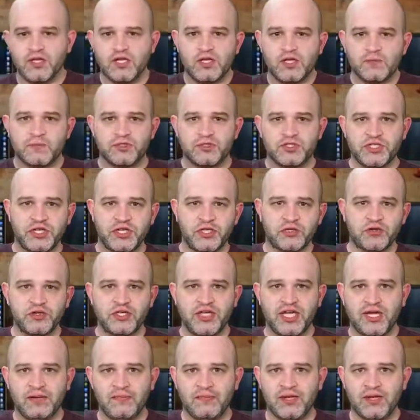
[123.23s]
particular
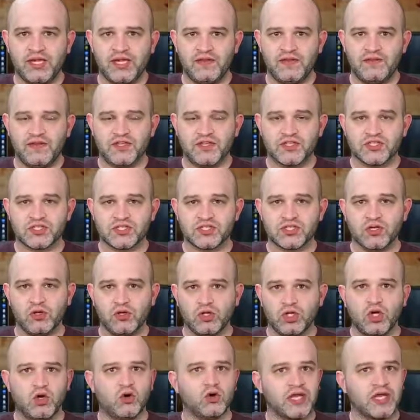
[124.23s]
game in this
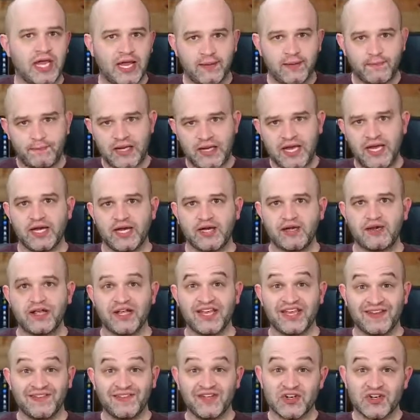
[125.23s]
solo campaign.
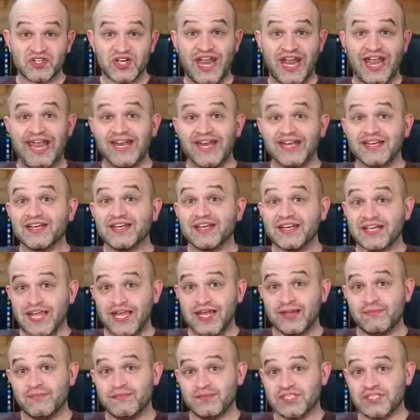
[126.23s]
Again, there's 8
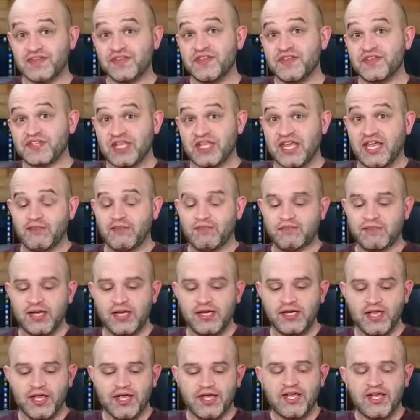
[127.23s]
games in this
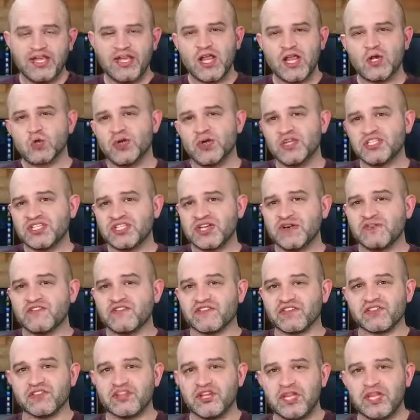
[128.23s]
campaign. Each one has a
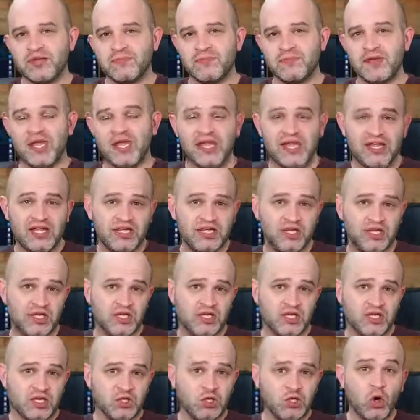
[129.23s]
different theme.
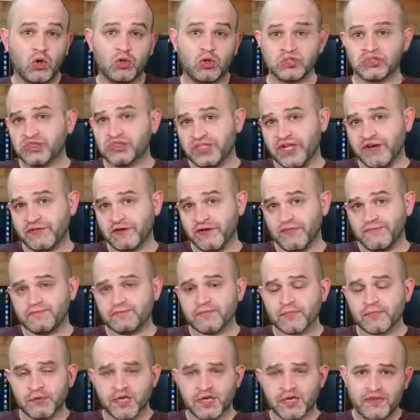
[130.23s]
The goals are different,
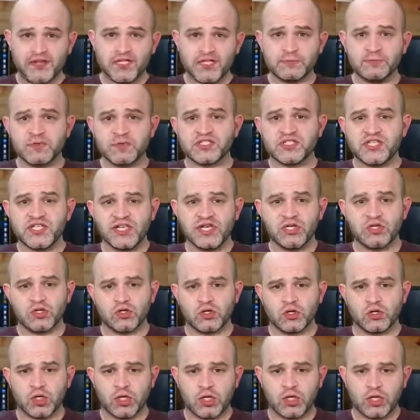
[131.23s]
but in this
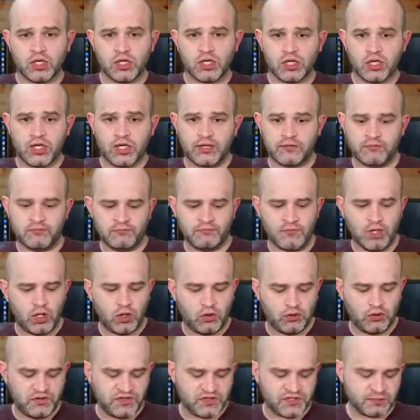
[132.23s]
particular
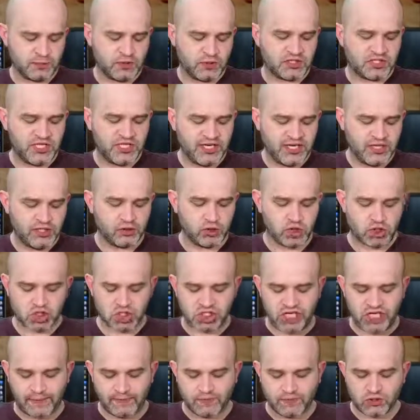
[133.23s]
mode, this particular
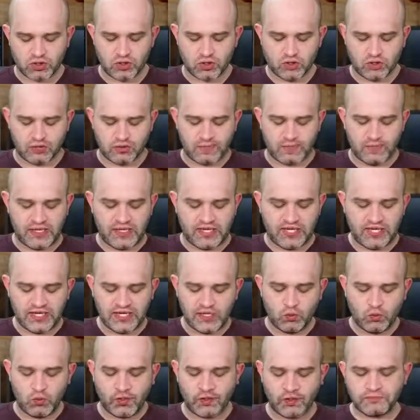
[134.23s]
chapter, the
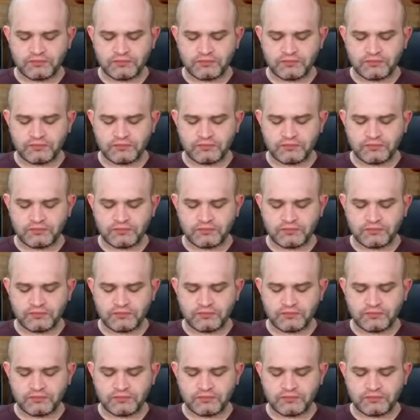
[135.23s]
beginning one,